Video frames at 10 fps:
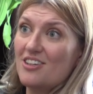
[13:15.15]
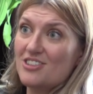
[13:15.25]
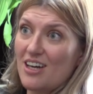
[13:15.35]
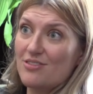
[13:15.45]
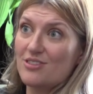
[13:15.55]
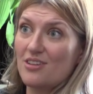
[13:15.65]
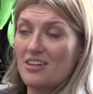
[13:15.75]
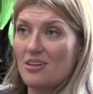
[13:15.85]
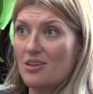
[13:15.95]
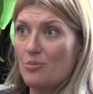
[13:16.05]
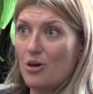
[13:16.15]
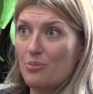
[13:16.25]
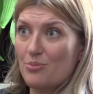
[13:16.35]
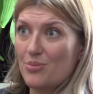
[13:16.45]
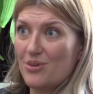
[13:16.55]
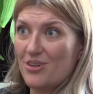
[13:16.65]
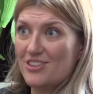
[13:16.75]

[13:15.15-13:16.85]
years after the bomb,